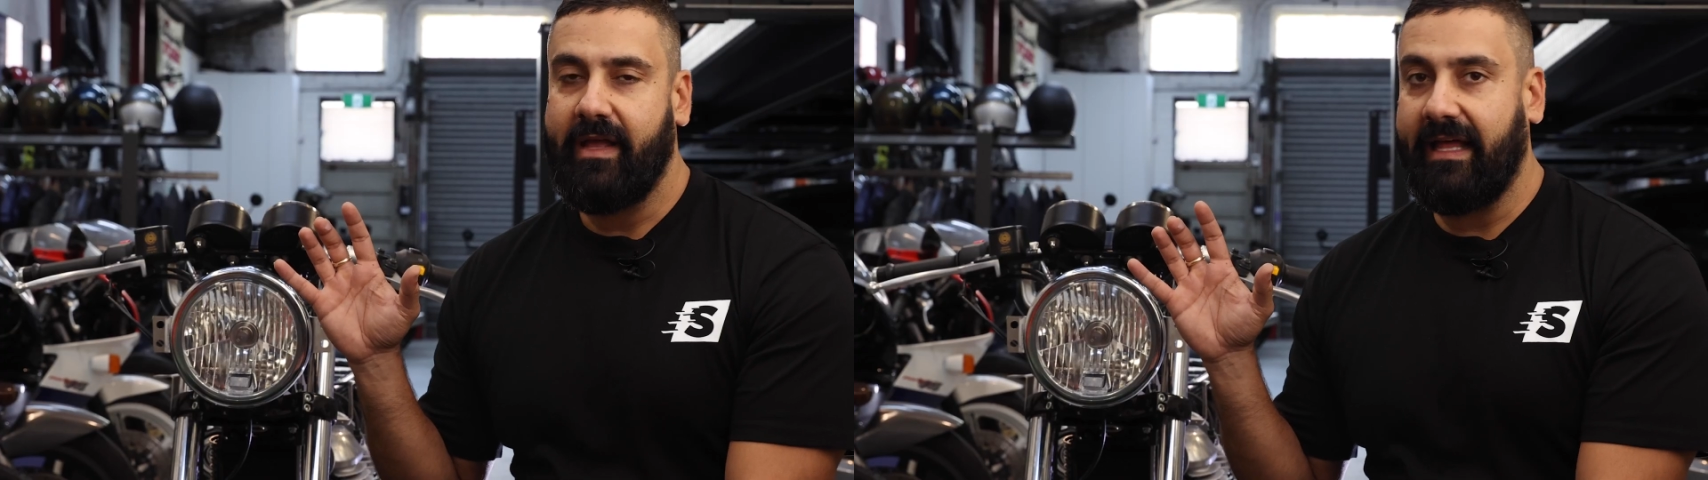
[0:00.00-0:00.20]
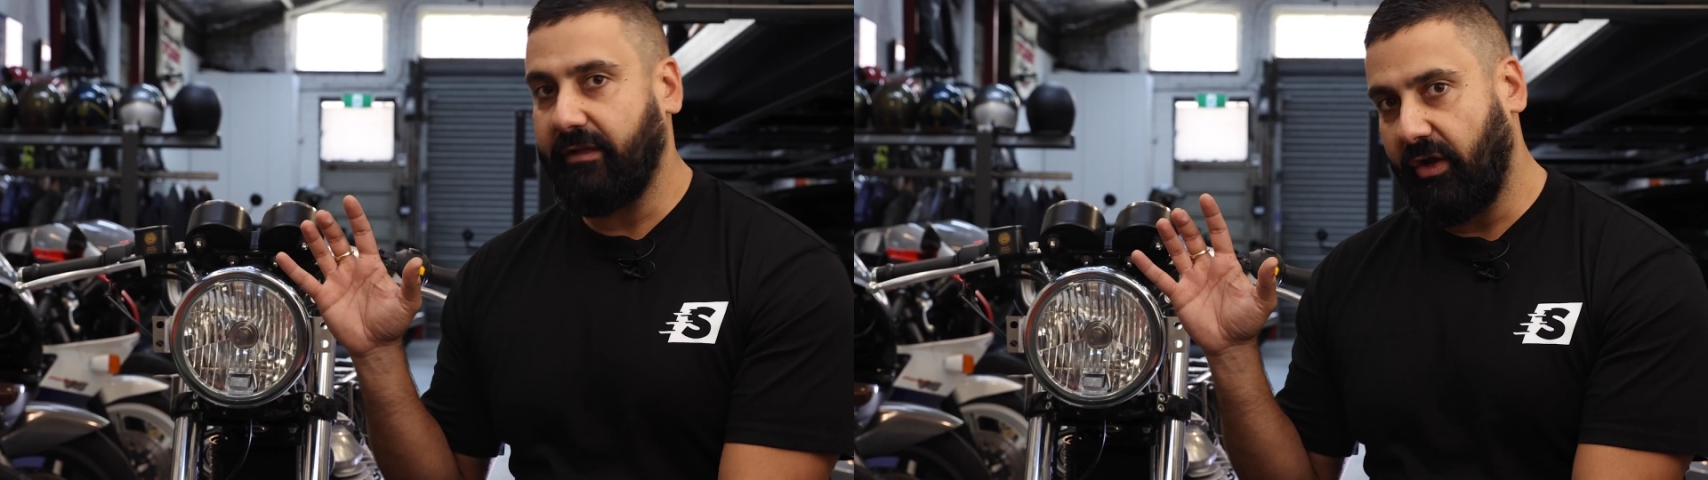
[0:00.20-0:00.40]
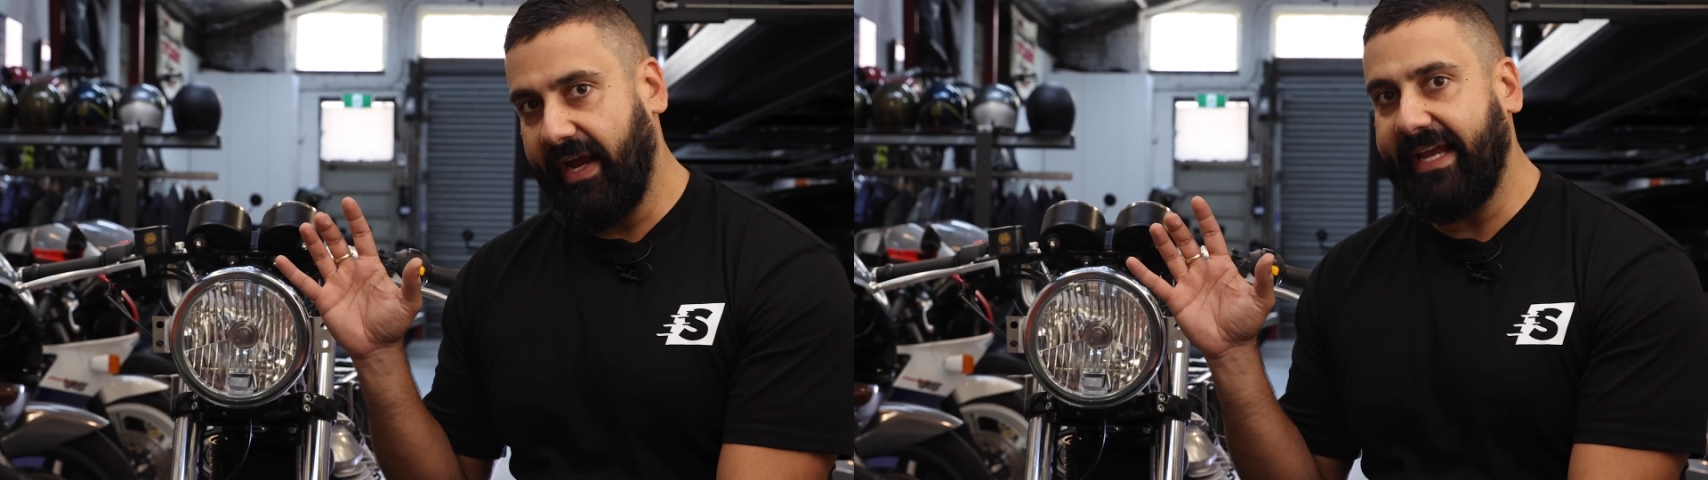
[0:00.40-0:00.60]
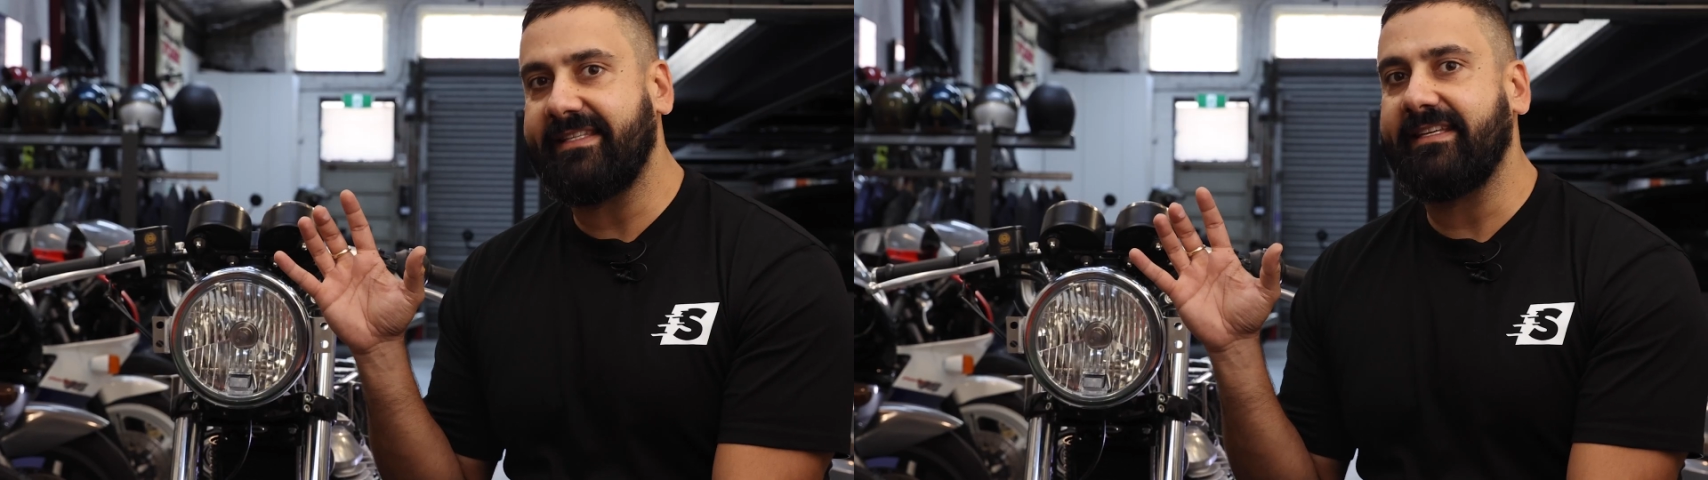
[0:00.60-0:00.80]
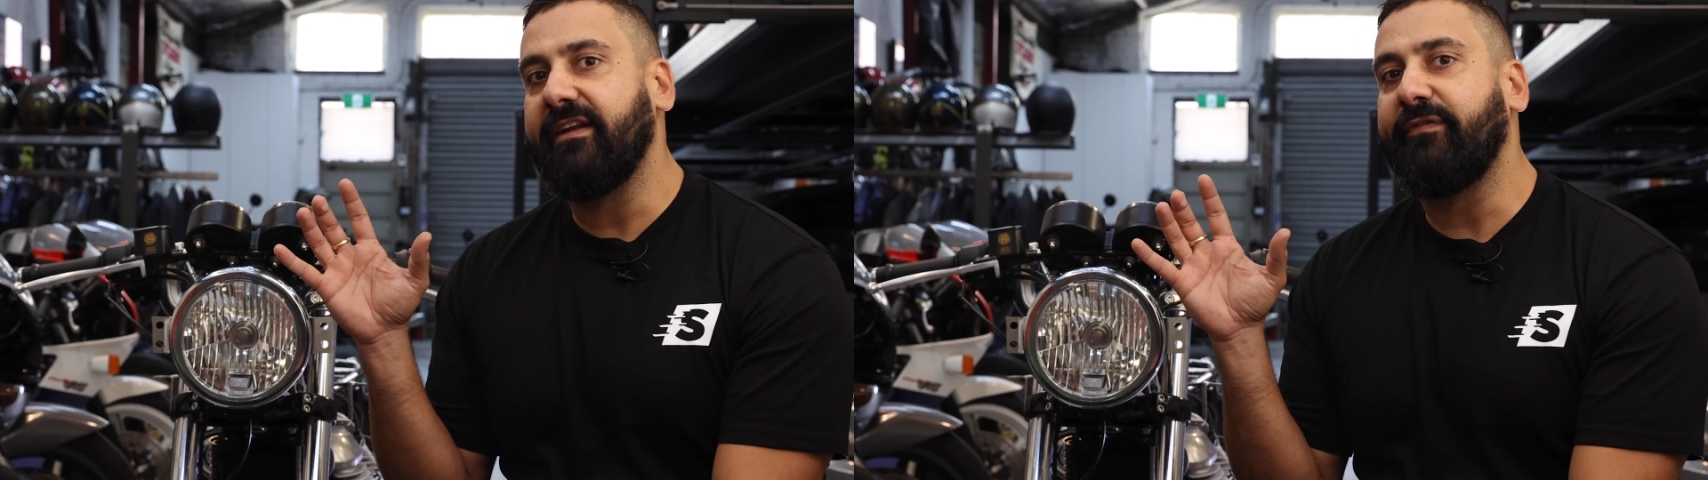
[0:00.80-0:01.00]
a lot
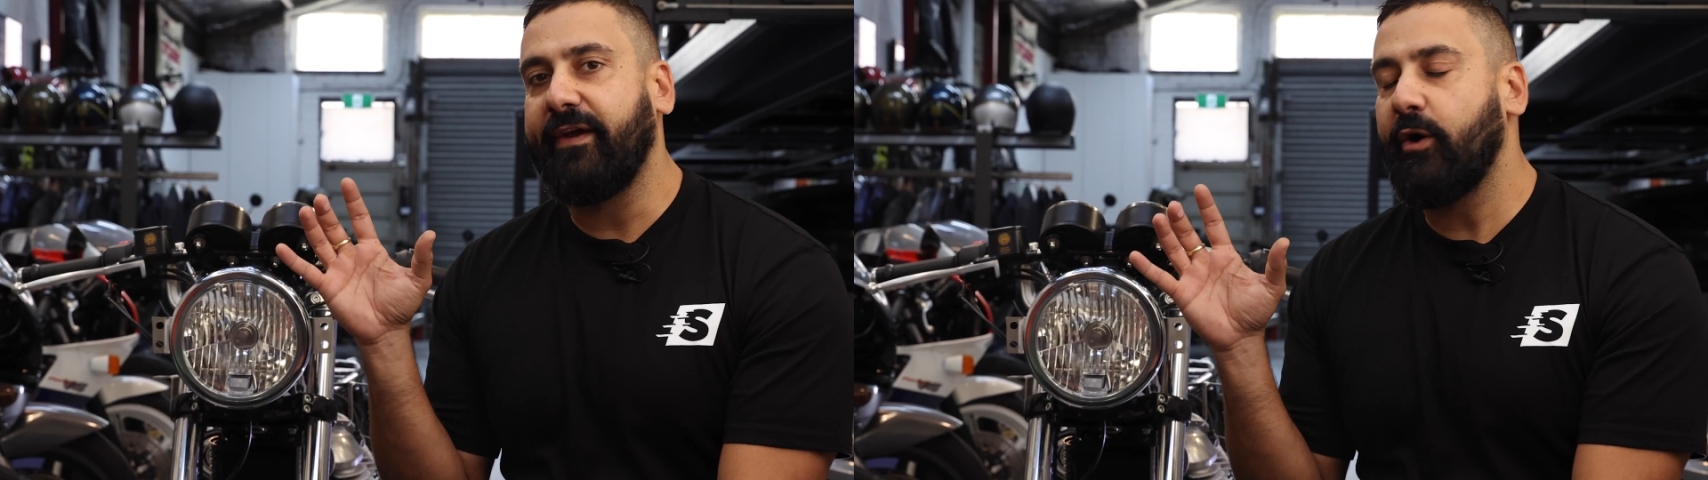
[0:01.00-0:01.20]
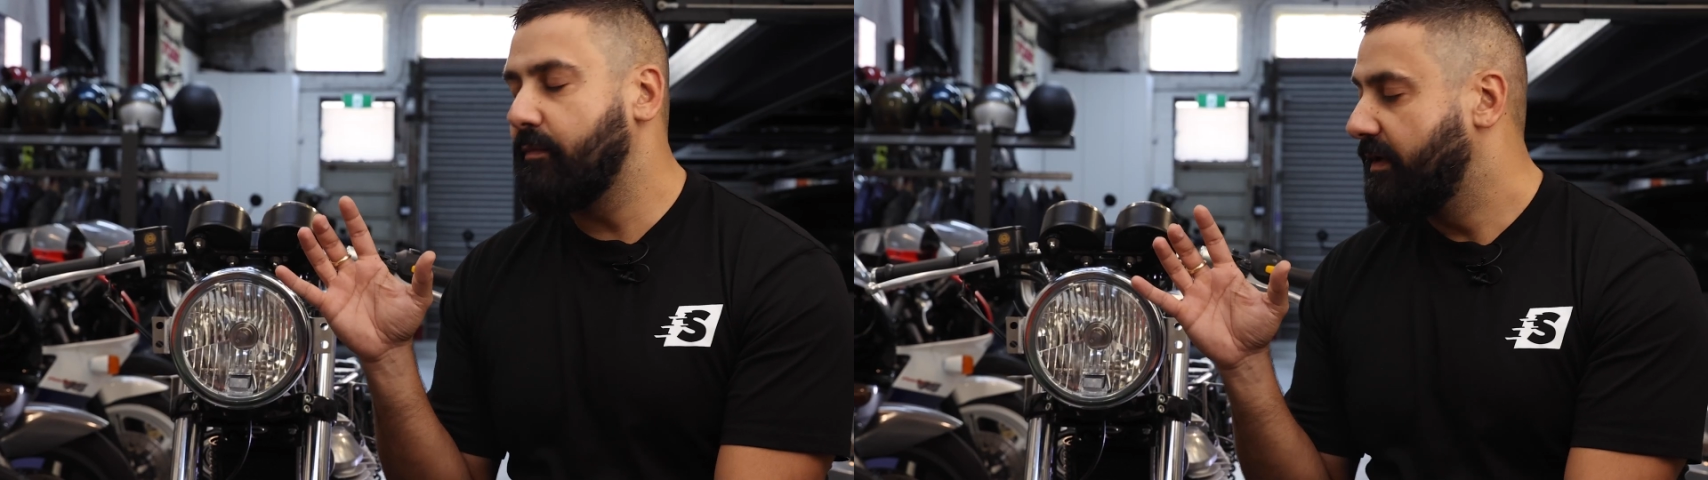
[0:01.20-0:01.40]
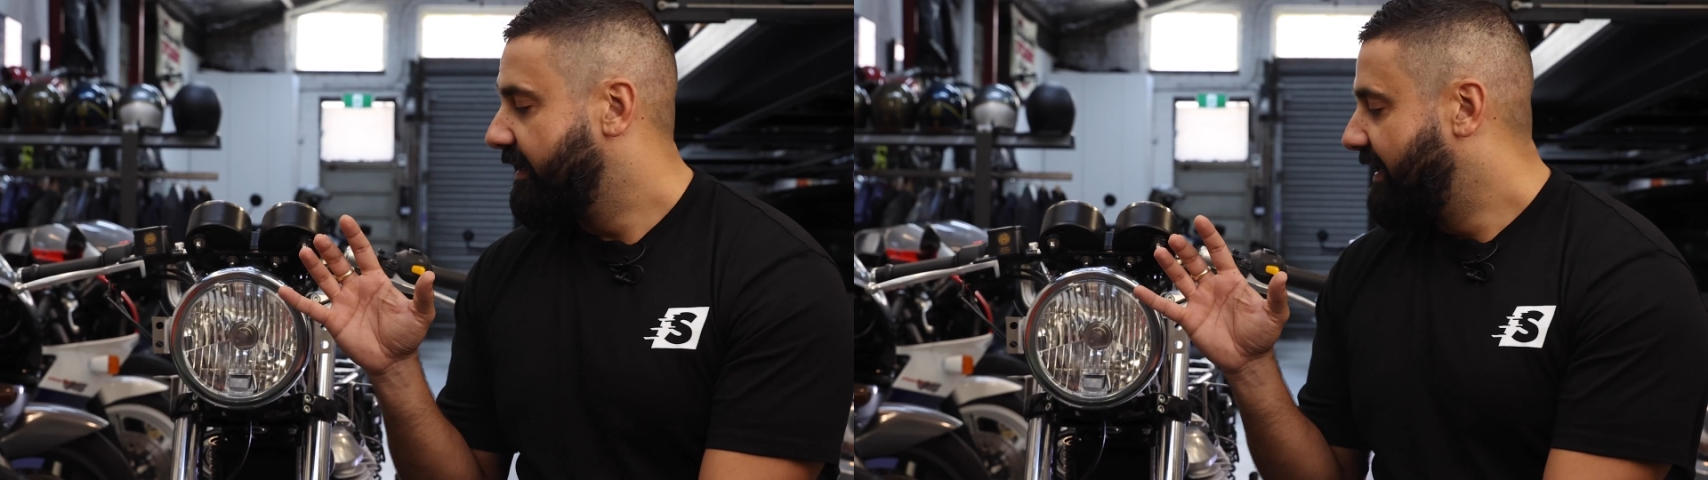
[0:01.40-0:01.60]
easier to film